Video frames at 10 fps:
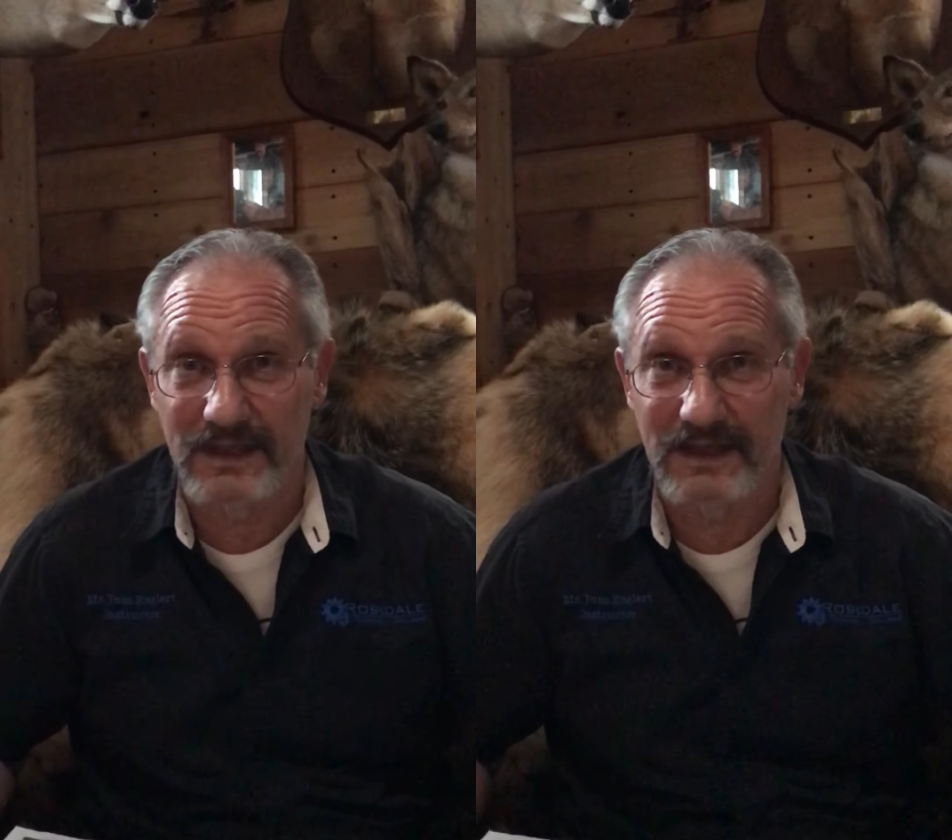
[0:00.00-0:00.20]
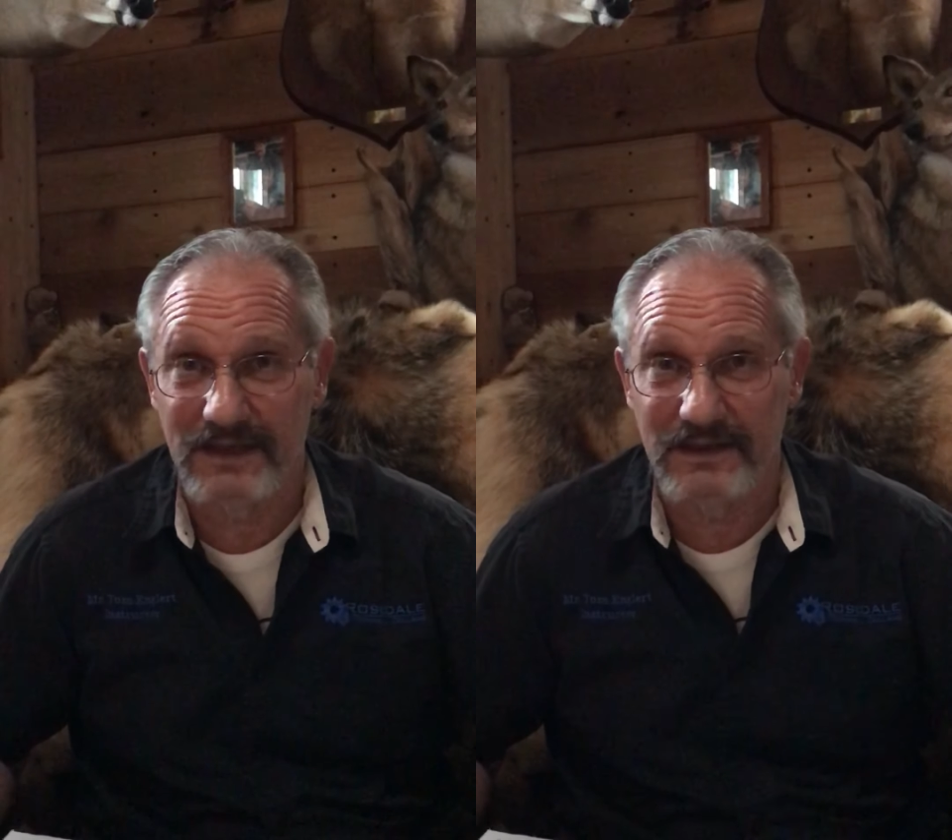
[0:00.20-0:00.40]

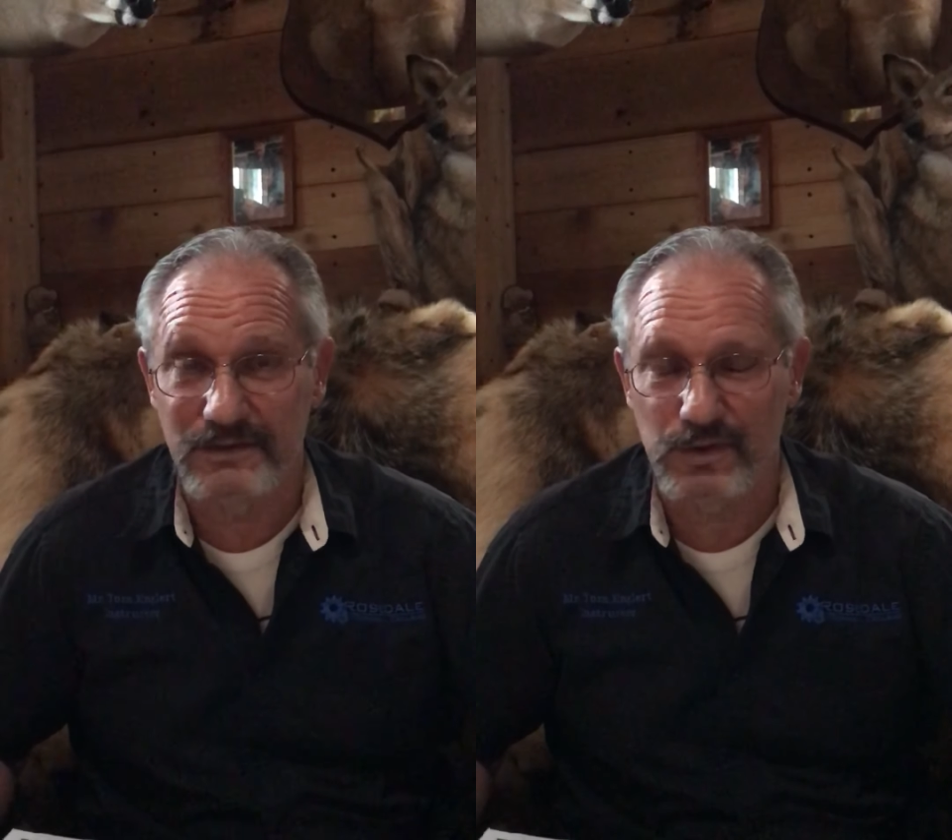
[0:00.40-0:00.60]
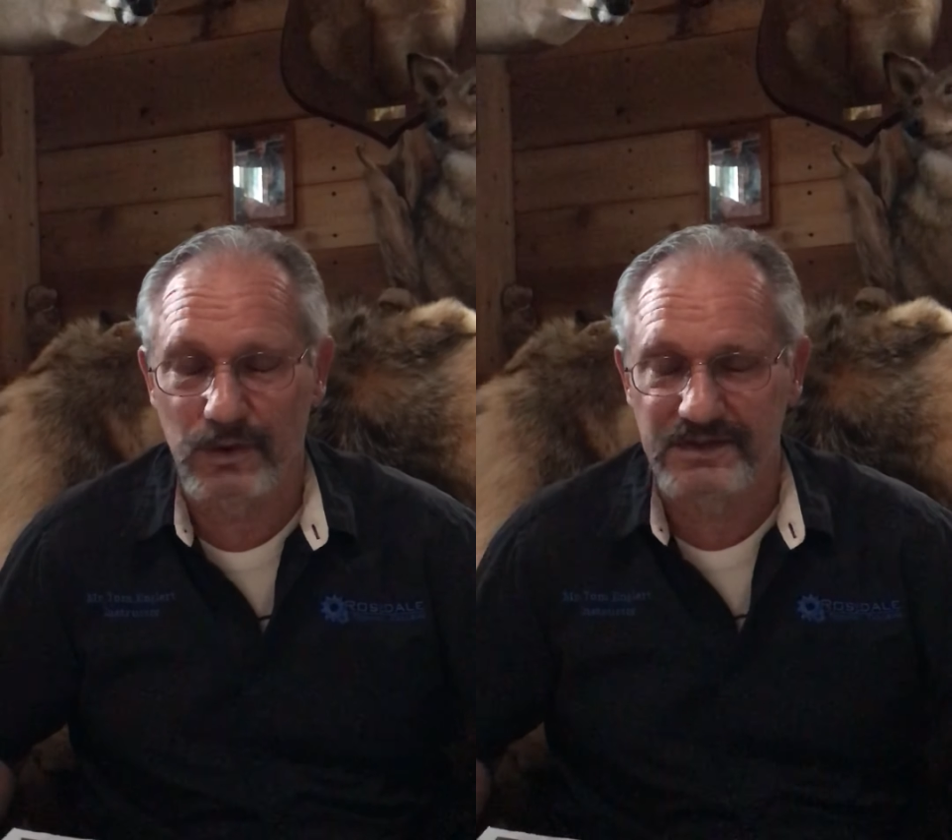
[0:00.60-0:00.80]
can get this
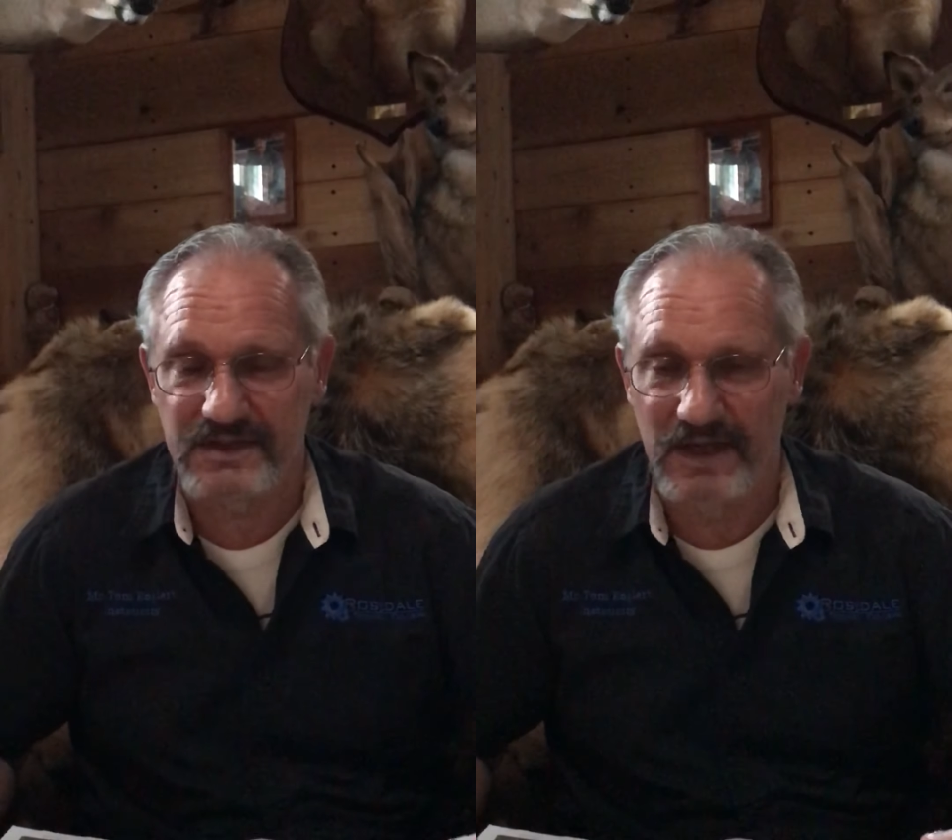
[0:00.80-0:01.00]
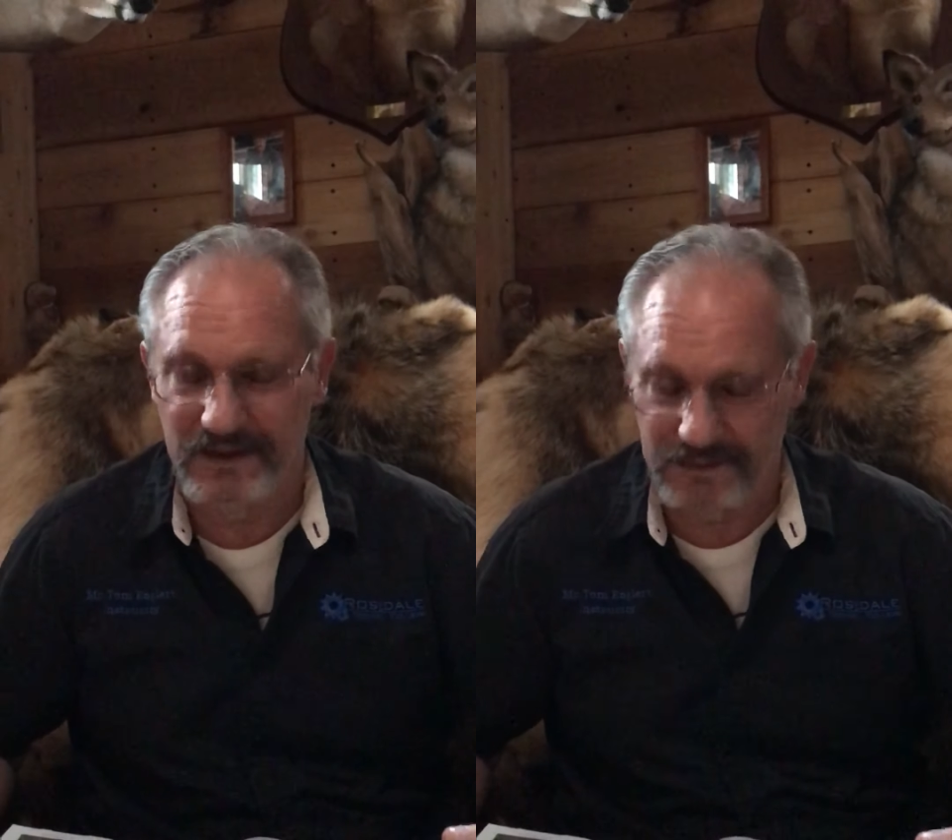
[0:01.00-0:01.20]
course
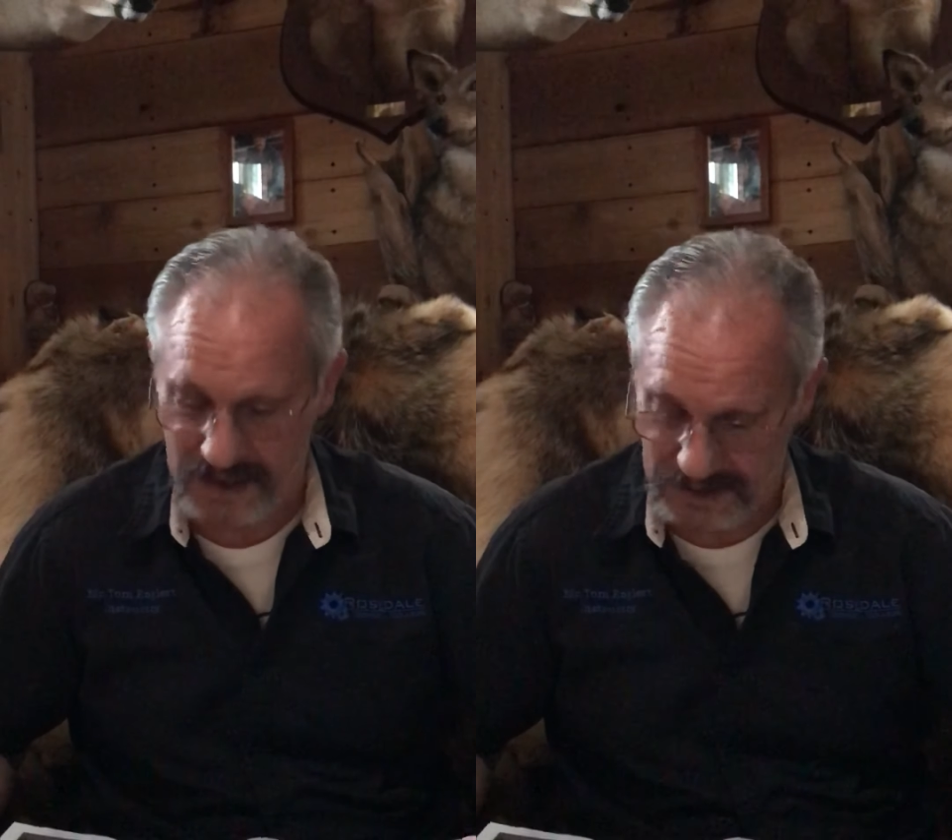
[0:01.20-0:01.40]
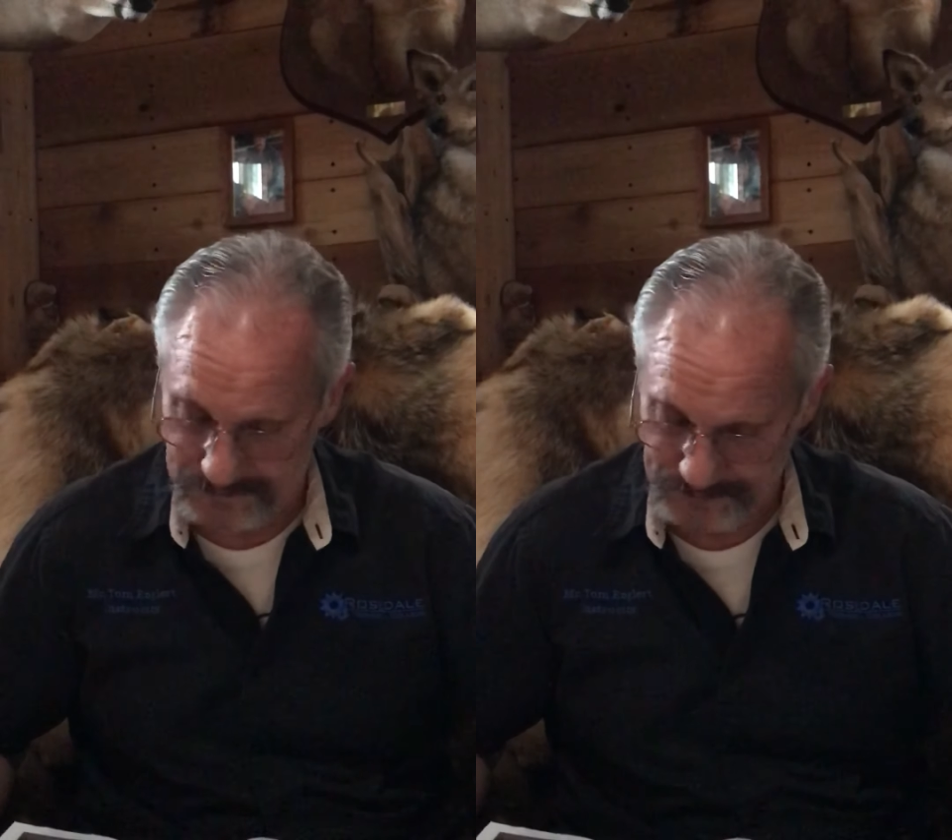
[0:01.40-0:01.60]
done,
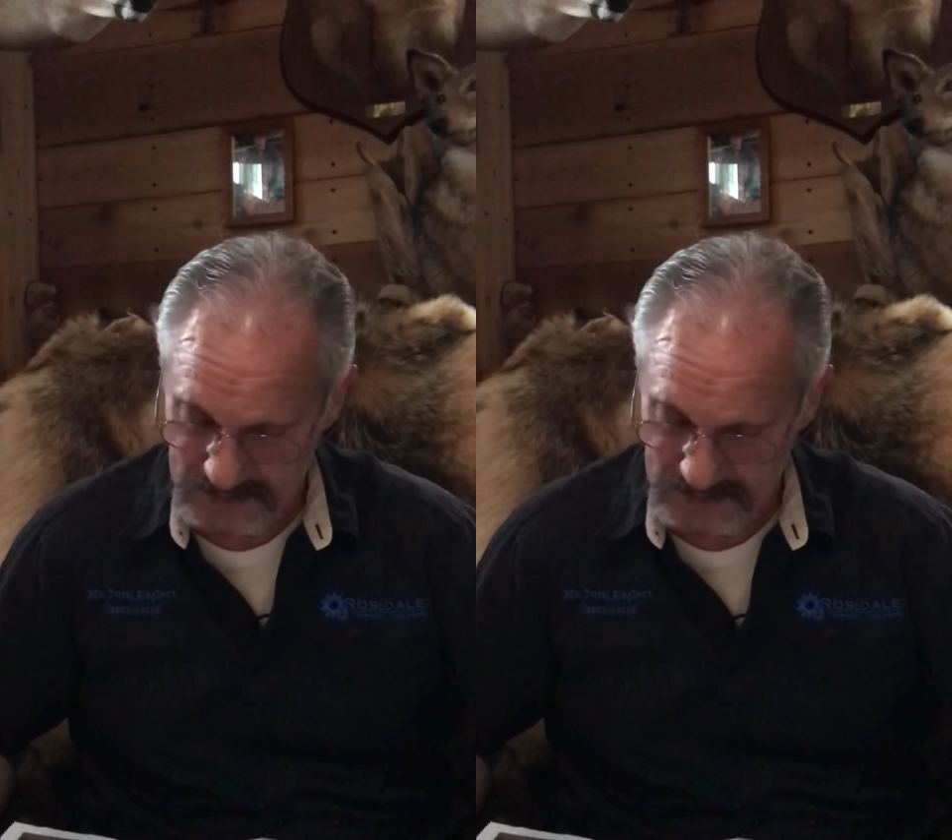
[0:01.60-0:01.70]
okay?